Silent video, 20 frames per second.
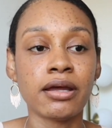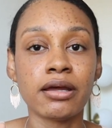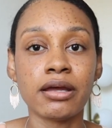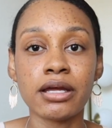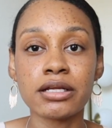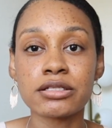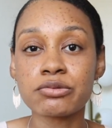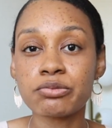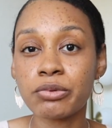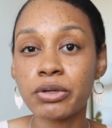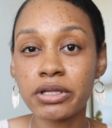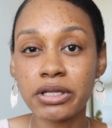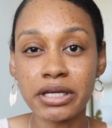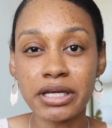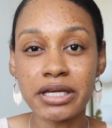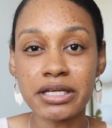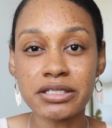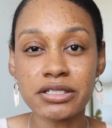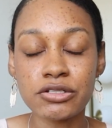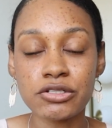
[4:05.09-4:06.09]
It's really
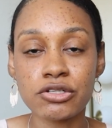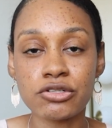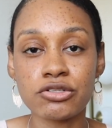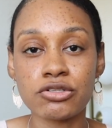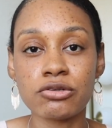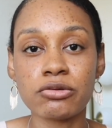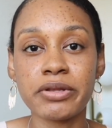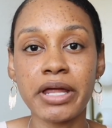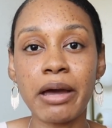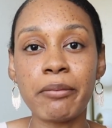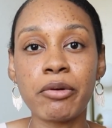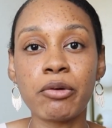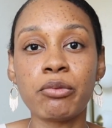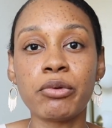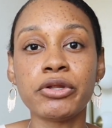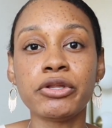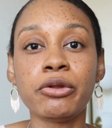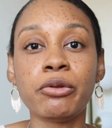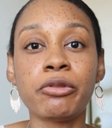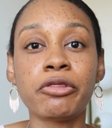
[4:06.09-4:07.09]
easy to do that, but
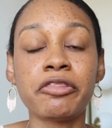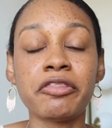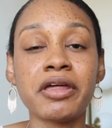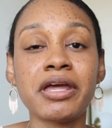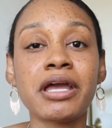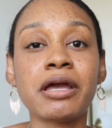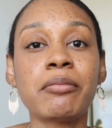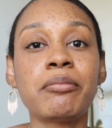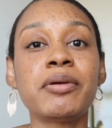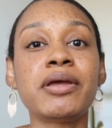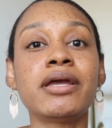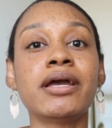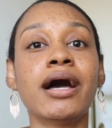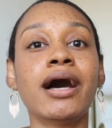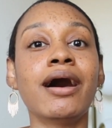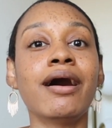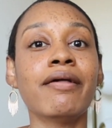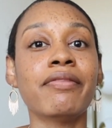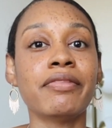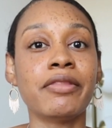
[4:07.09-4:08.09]
when you think
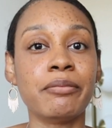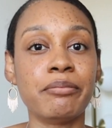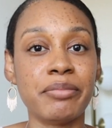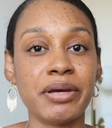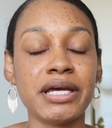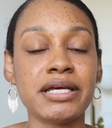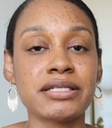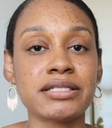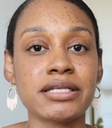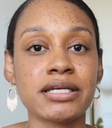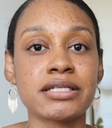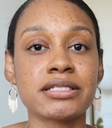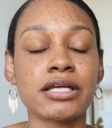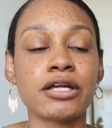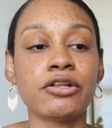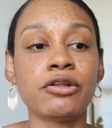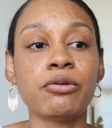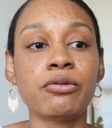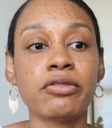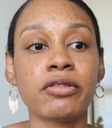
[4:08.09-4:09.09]
beyond the basics
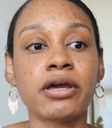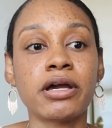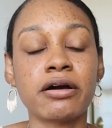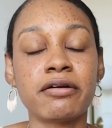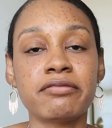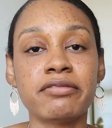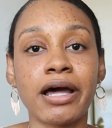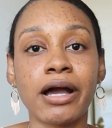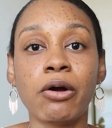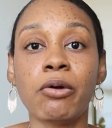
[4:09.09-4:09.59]
and you think of like,